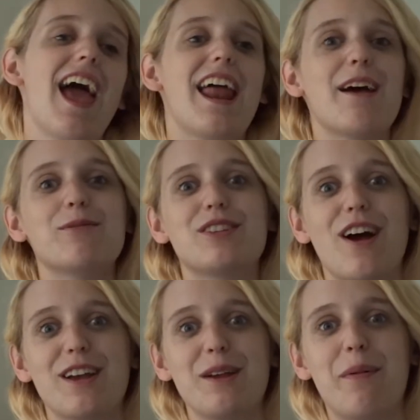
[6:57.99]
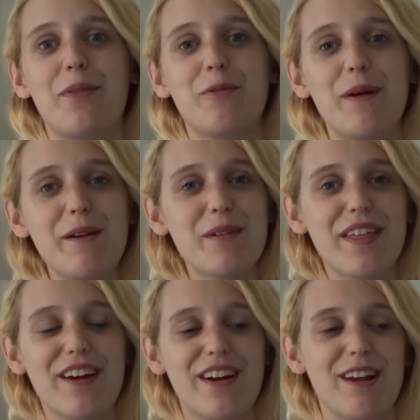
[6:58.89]
And I was talking about the weight with
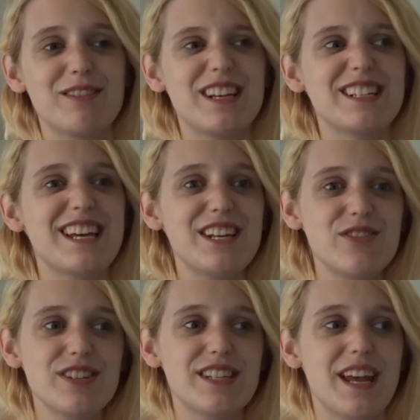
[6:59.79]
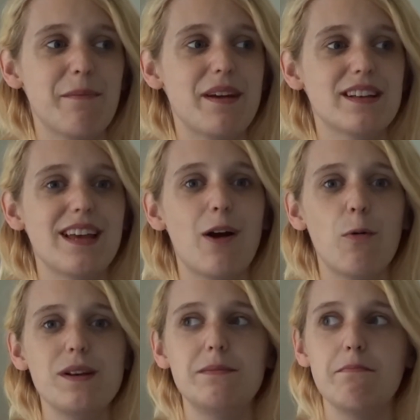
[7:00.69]
her, and I was saying it's interesting because I always